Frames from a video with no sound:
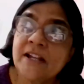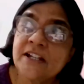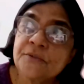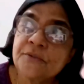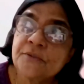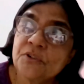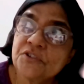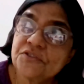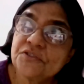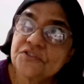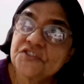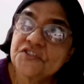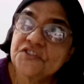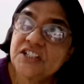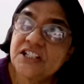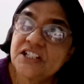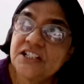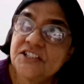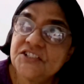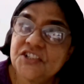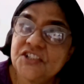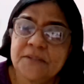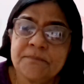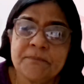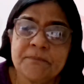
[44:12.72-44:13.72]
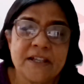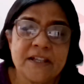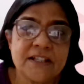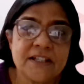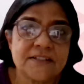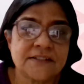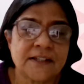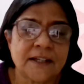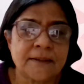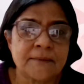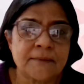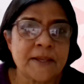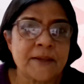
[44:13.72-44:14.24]
might want to see Jigme,
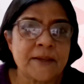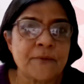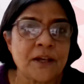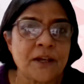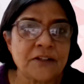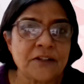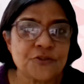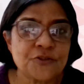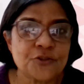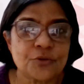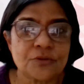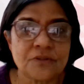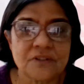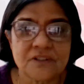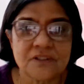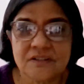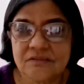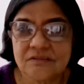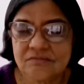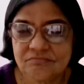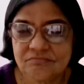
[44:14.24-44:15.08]
Sangme, Wangchuk.